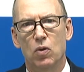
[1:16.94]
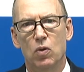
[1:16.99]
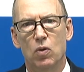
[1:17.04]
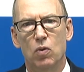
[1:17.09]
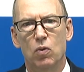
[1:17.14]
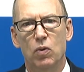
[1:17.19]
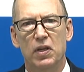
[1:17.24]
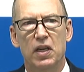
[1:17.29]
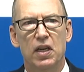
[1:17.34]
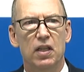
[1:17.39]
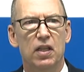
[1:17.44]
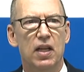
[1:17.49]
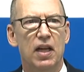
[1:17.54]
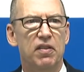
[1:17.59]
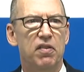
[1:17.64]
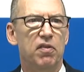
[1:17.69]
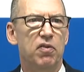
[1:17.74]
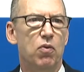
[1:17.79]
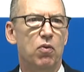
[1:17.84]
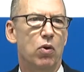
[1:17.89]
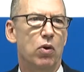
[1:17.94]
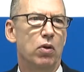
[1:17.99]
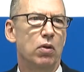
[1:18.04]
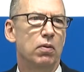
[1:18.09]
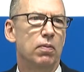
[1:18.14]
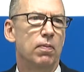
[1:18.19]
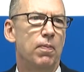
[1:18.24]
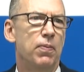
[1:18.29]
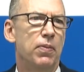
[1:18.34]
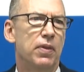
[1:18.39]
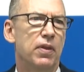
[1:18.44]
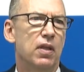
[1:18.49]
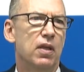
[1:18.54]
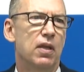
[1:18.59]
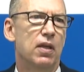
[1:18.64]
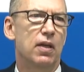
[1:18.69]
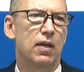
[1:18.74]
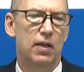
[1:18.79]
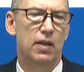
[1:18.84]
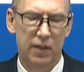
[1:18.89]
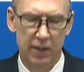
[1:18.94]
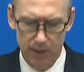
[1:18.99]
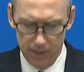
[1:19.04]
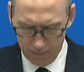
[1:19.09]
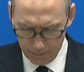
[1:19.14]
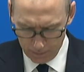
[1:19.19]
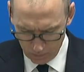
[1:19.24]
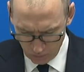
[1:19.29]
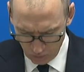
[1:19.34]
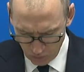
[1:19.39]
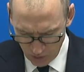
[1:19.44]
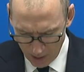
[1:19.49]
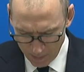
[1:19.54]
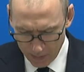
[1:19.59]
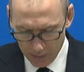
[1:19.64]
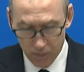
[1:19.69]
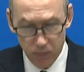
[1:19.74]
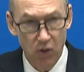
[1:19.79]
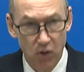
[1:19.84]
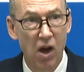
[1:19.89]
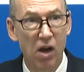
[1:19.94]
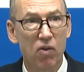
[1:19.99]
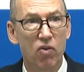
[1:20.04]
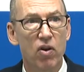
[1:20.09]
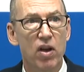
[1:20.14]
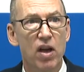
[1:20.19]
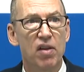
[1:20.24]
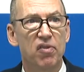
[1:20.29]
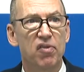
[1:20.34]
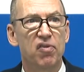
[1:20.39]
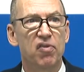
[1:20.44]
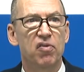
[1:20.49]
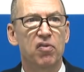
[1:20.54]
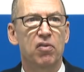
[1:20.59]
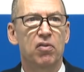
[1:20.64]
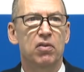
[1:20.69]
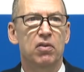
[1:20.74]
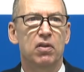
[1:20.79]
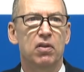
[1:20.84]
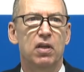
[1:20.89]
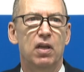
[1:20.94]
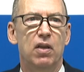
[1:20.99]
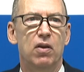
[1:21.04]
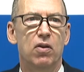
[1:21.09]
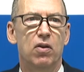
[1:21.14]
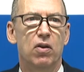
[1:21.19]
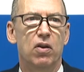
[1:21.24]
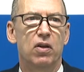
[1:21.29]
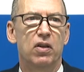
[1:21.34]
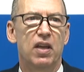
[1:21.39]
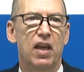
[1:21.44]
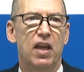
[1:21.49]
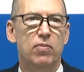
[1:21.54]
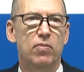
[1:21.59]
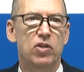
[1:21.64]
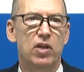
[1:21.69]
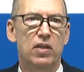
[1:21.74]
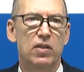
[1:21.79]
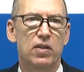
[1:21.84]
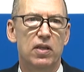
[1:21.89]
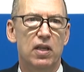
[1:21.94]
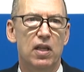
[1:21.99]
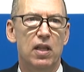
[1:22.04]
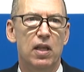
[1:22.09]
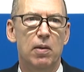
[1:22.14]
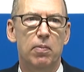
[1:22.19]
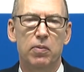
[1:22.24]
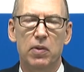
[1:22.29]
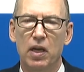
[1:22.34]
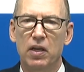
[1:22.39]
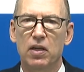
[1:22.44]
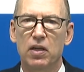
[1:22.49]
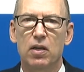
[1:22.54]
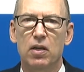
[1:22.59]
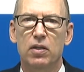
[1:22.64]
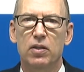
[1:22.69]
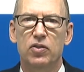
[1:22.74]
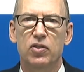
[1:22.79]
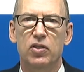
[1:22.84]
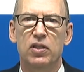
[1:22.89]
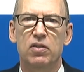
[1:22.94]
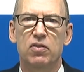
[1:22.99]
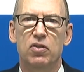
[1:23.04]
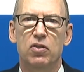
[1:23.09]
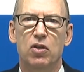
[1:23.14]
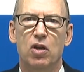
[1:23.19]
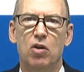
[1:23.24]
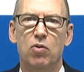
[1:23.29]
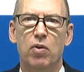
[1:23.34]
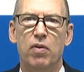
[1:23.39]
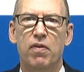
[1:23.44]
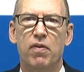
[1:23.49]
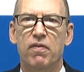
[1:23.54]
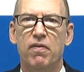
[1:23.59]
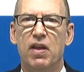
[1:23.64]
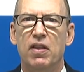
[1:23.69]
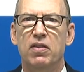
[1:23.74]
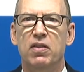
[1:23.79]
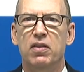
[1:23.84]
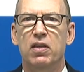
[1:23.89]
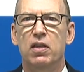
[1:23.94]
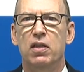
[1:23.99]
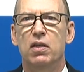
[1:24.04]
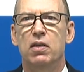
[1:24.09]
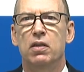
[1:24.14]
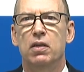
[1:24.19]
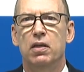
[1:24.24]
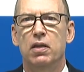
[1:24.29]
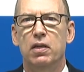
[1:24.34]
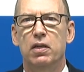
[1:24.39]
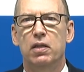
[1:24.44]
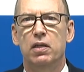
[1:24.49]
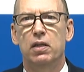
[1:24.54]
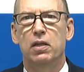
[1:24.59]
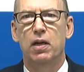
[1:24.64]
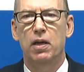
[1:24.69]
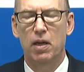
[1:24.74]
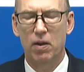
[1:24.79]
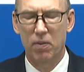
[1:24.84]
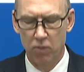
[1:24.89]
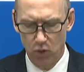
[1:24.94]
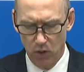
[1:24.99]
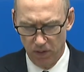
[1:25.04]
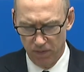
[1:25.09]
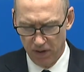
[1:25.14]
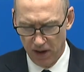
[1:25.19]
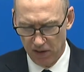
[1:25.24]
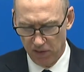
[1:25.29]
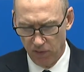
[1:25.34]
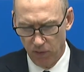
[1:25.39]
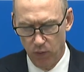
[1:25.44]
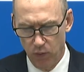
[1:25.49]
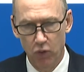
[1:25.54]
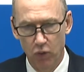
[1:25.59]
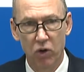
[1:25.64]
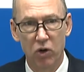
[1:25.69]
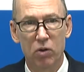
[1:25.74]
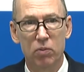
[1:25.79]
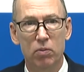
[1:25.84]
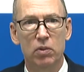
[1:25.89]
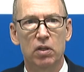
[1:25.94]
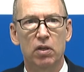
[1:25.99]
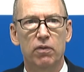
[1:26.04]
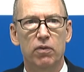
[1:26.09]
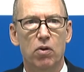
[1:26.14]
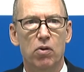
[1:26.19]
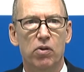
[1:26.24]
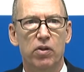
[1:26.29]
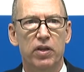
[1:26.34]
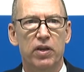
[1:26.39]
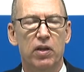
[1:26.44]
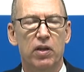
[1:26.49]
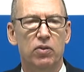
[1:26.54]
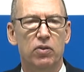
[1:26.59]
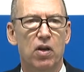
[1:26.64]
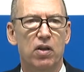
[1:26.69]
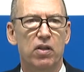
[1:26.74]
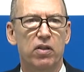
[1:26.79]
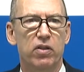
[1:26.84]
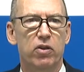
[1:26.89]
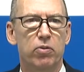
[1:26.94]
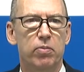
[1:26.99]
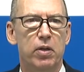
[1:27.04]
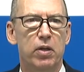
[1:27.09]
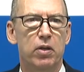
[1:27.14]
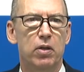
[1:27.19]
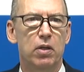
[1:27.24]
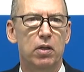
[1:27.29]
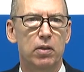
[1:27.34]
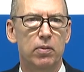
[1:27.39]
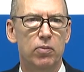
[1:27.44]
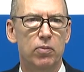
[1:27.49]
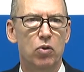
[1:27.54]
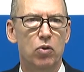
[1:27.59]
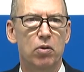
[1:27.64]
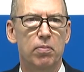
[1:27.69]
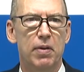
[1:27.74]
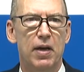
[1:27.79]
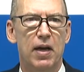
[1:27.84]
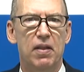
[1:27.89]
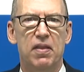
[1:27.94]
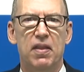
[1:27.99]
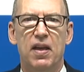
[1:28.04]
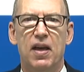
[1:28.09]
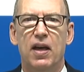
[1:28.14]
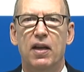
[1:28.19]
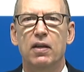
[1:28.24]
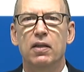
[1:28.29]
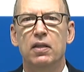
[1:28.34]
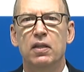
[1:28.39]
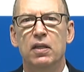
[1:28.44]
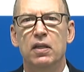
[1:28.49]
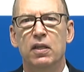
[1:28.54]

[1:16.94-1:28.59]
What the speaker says: We did a lot this quarter. Rapid progress in our game-changing eVTOL technologies. You know, we've invented a more advanced form of OLED. I'll talk a little bit more about that